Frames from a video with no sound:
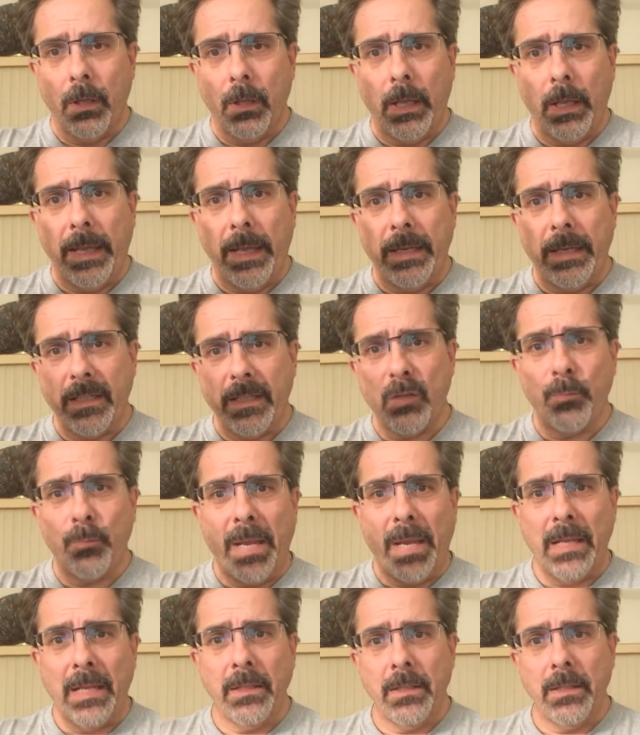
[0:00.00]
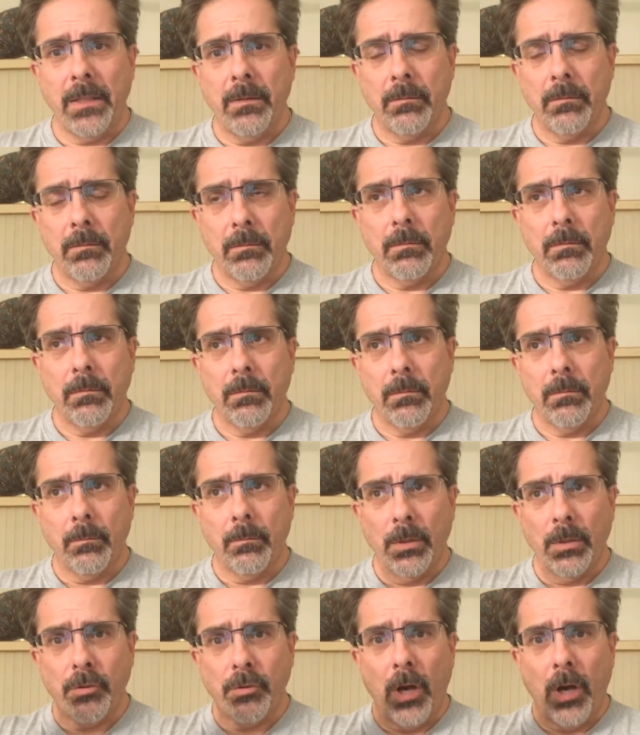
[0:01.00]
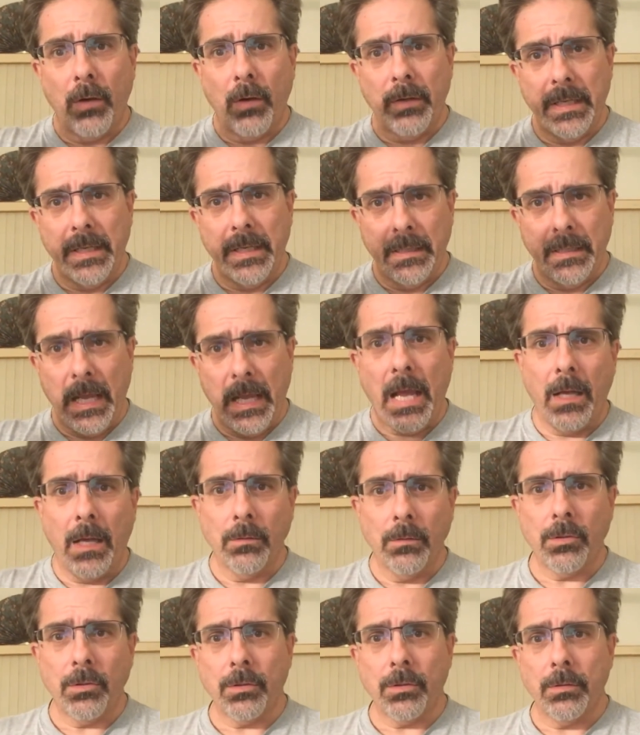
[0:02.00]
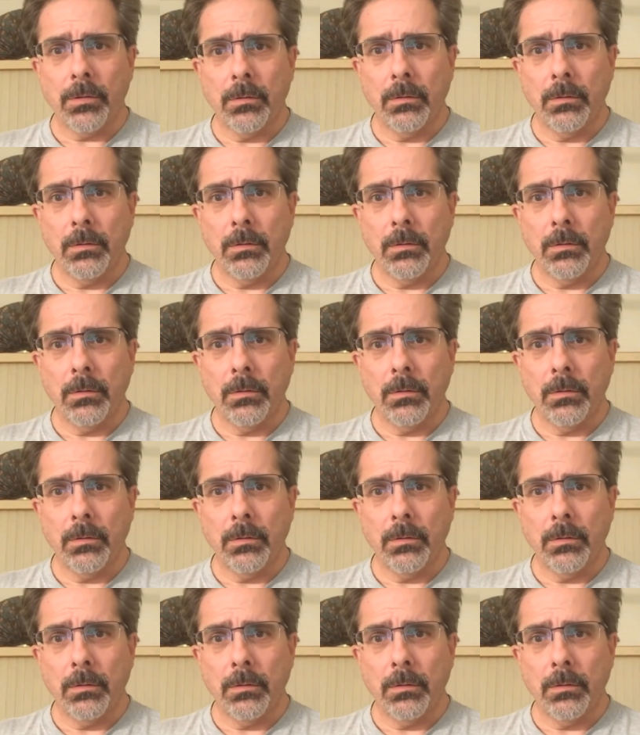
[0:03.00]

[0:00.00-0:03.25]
an expanded majority in the House,